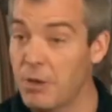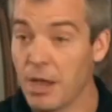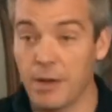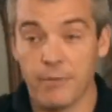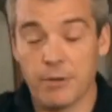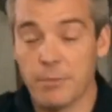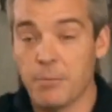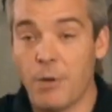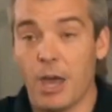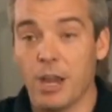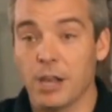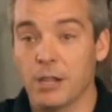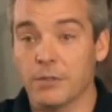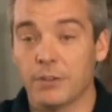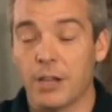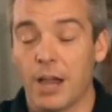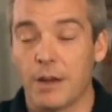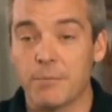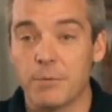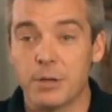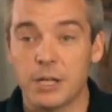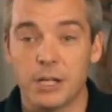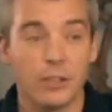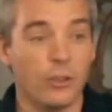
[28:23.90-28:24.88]
Every model of
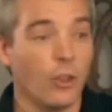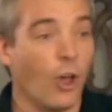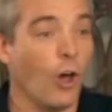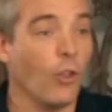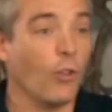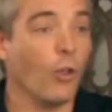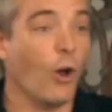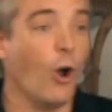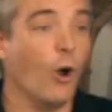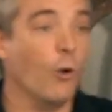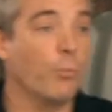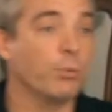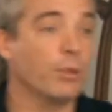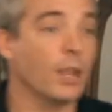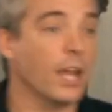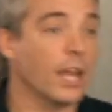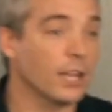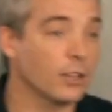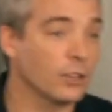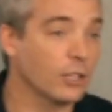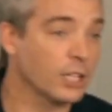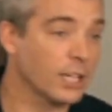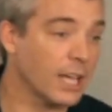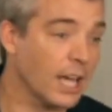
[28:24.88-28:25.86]
government on the whole
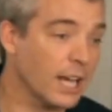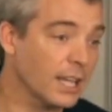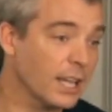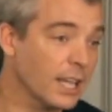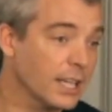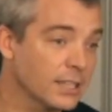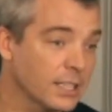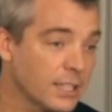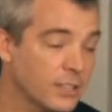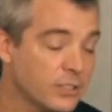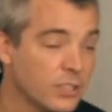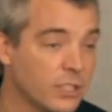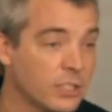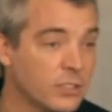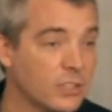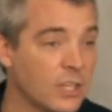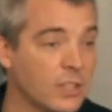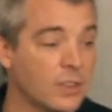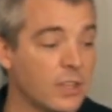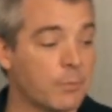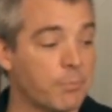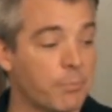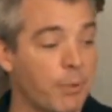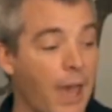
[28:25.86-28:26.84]
planet looked kind of like this. It
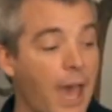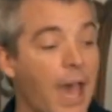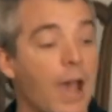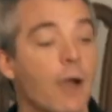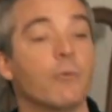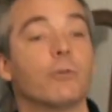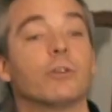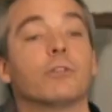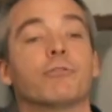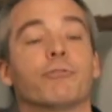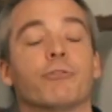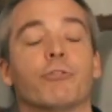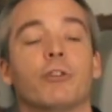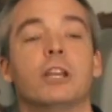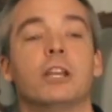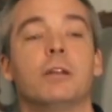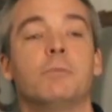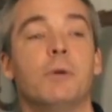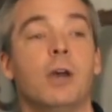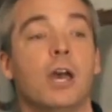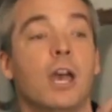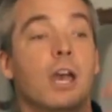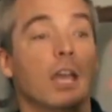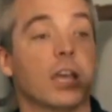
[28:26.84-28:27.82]
said that power and
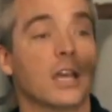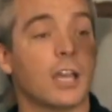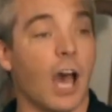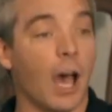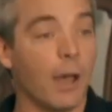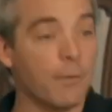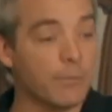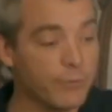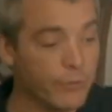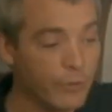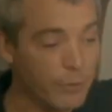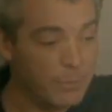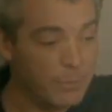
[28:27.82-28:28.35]
freedom comes